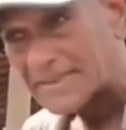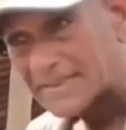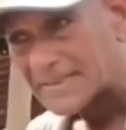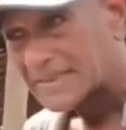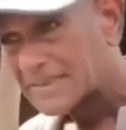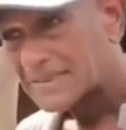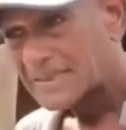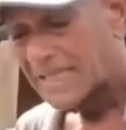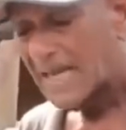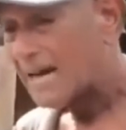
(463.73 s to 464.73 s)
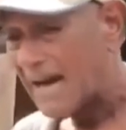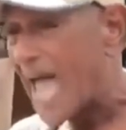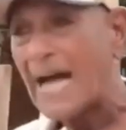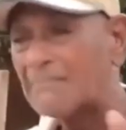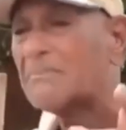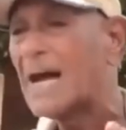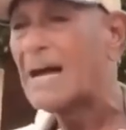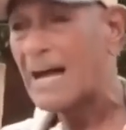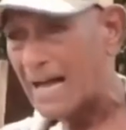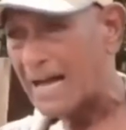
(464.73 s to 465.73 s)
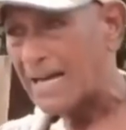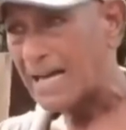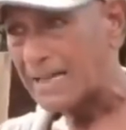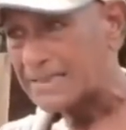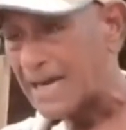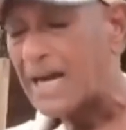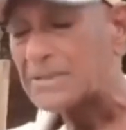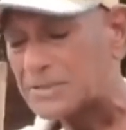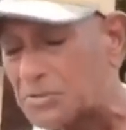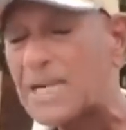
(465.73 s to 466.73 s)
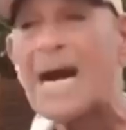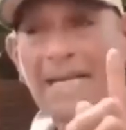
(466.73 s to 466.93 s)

Jamaica is not like one time. Rain always fall